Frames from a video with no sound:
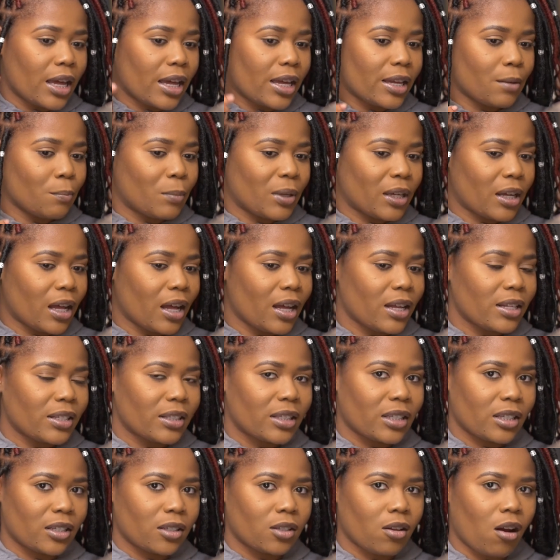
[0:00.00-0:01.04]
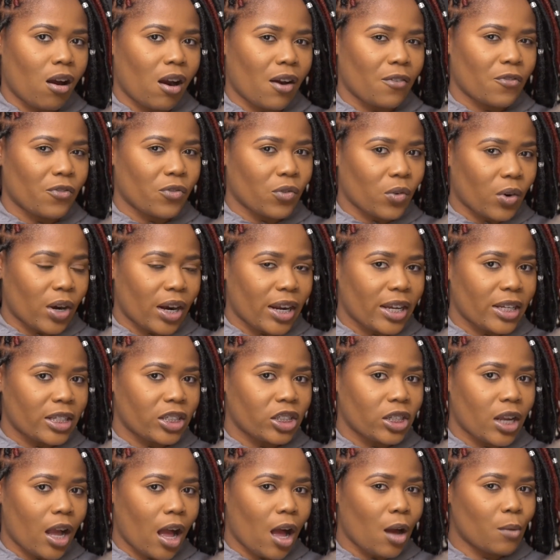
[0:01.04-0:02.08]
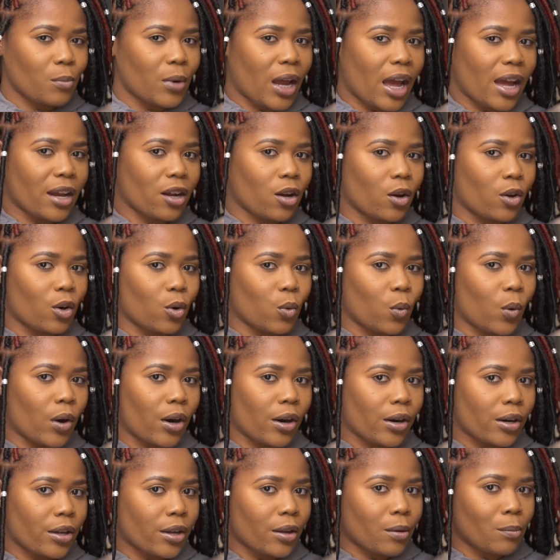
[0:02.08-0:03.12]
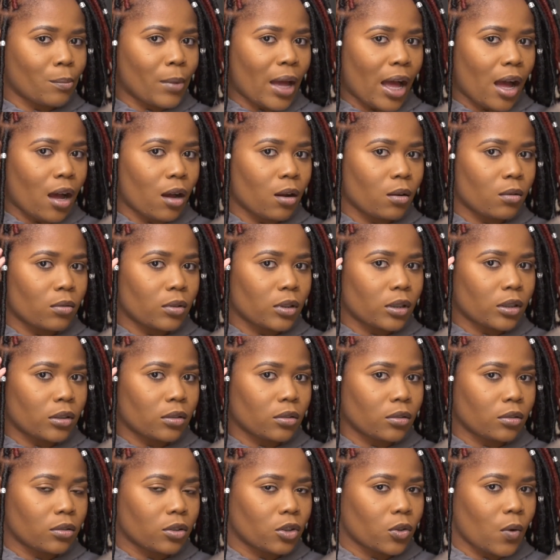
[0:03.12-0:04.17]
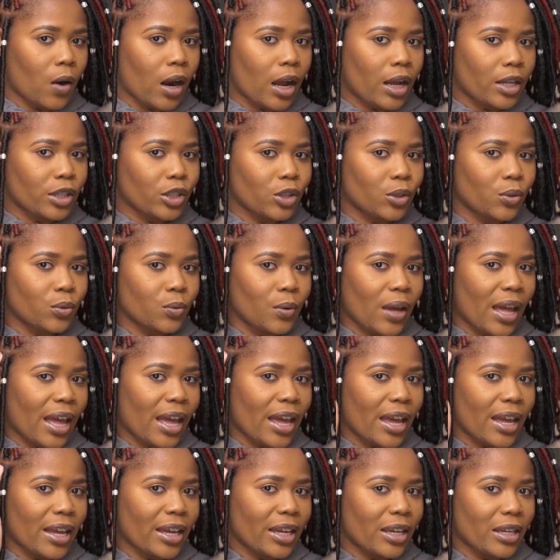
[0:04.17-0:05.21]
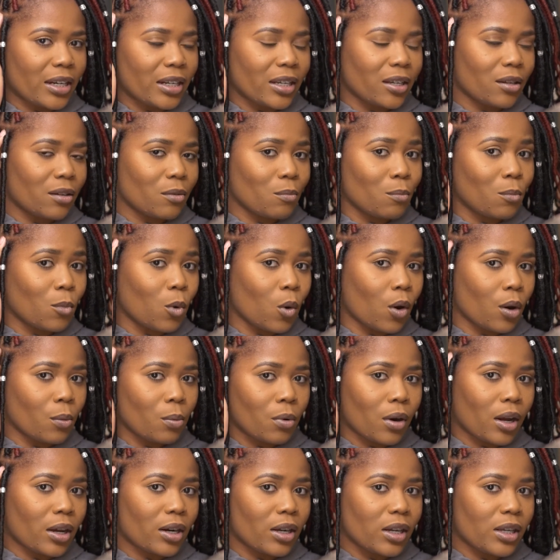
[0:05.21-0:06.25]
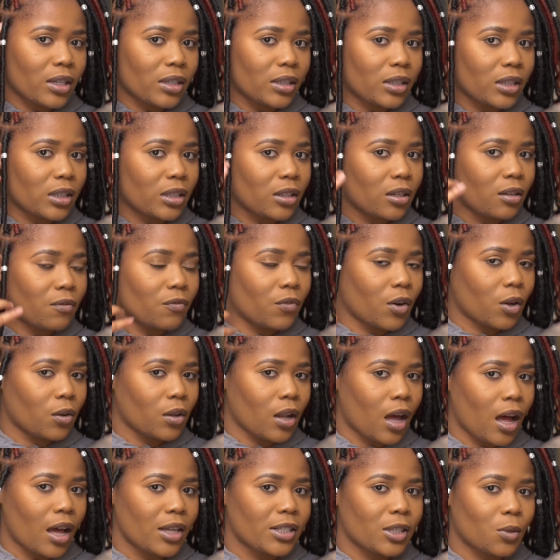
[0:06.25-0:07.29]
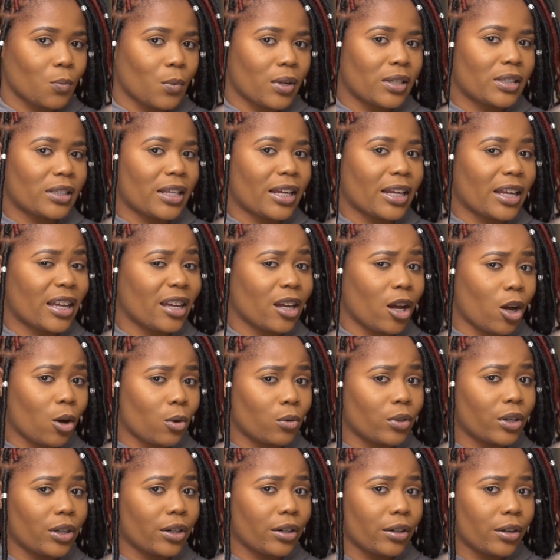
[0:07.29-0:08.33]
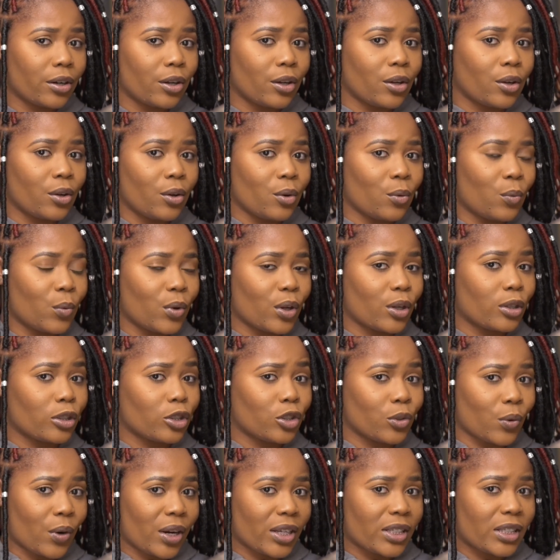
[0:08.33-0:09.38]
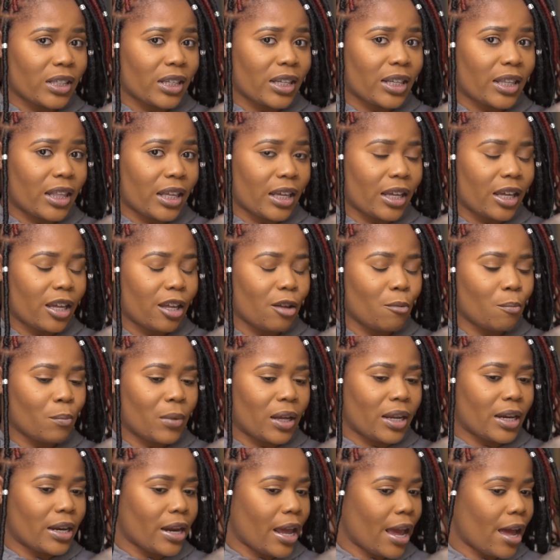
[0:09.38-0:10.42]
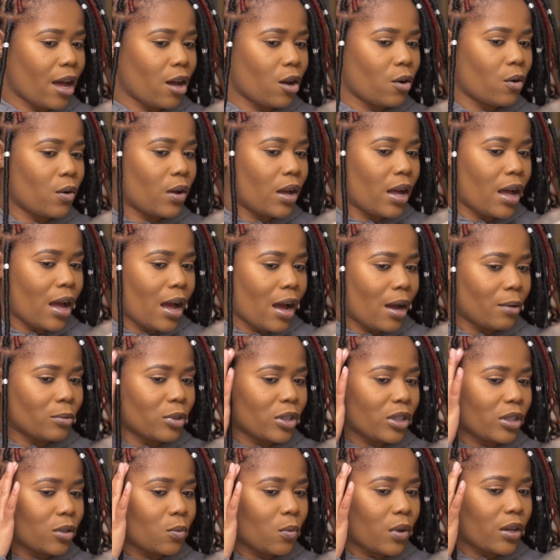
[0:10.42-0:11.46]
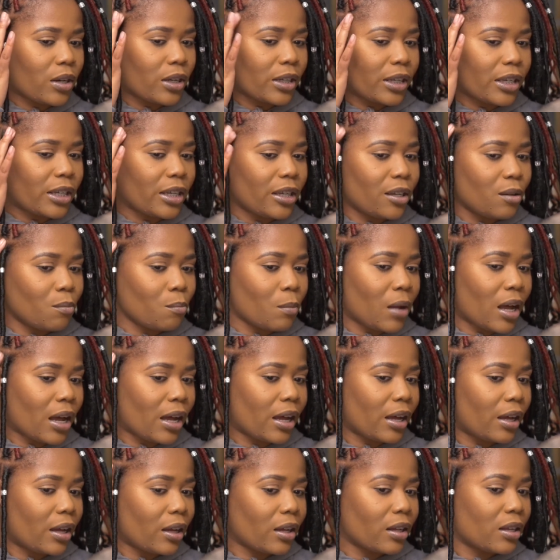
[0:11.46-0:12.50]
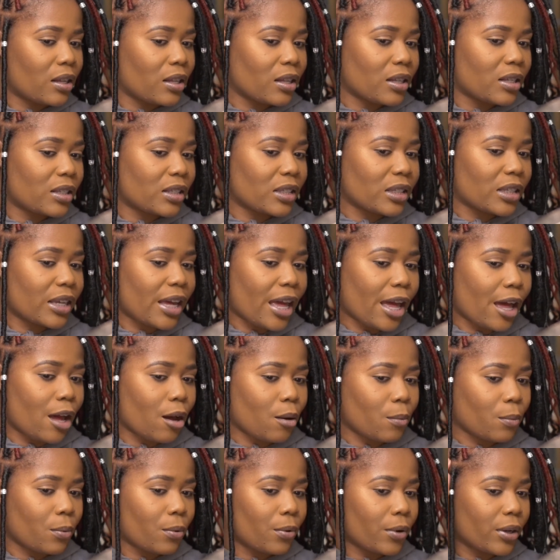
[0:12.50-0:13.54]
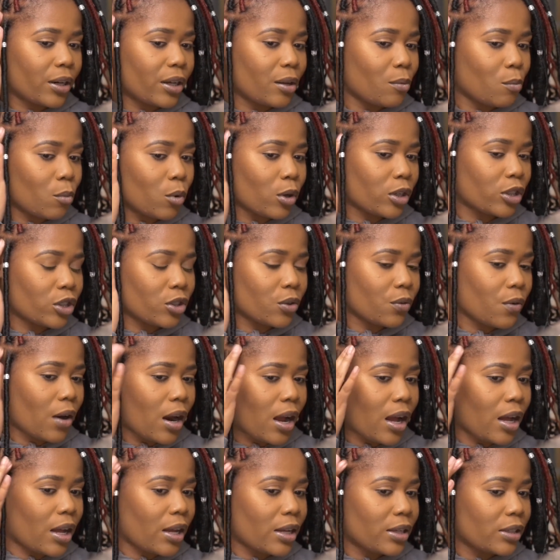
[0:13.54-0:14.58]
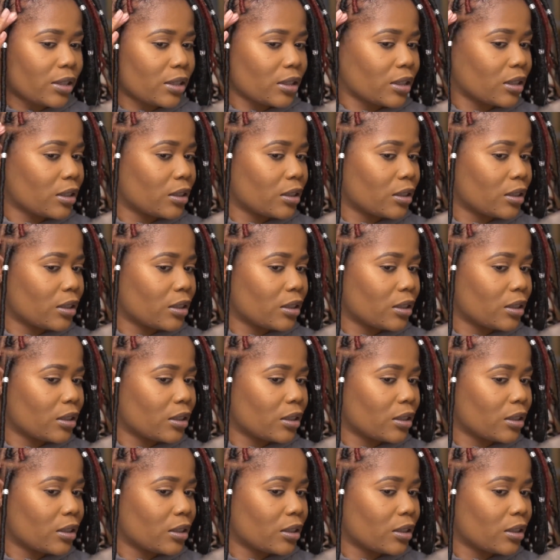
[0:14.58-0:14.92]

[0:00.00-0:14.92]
And because these are fresh, I'm not going to worry about trying to add any more product to the faux locks. Once they get older, we'll address it then. But now I just want to keep my scalp pretty moisturized.